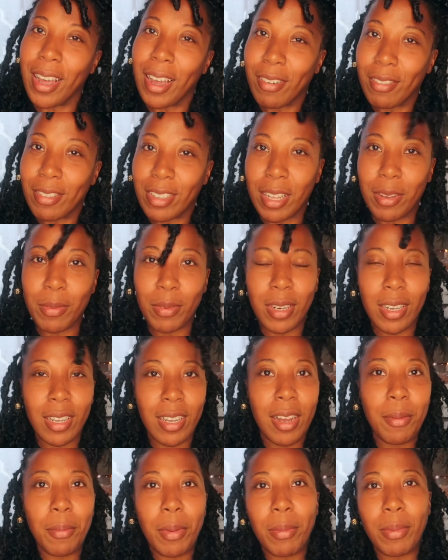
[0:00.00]
I was able
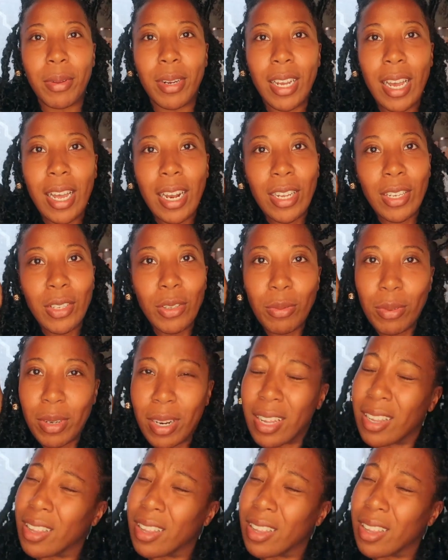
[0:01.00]
to, I'm able to kind of do with